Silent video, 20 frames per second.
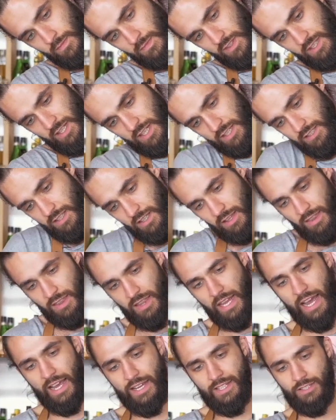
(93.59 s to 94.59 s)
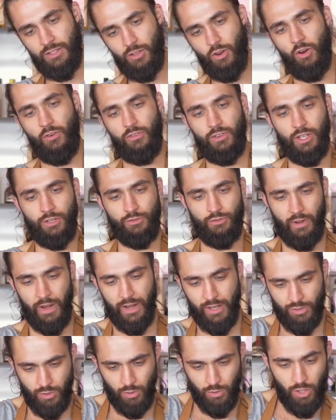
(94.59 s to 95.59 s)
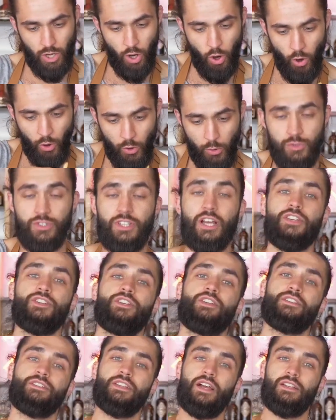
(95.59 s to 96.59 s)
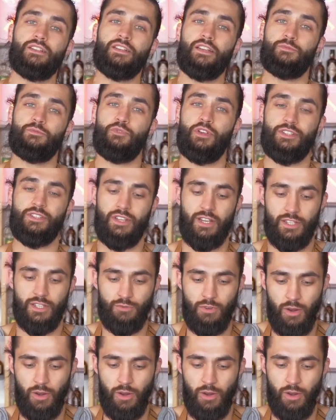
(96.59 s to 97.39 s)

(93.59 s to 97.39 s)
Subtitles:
Zest it nice over the drink so the oils actually start expressing as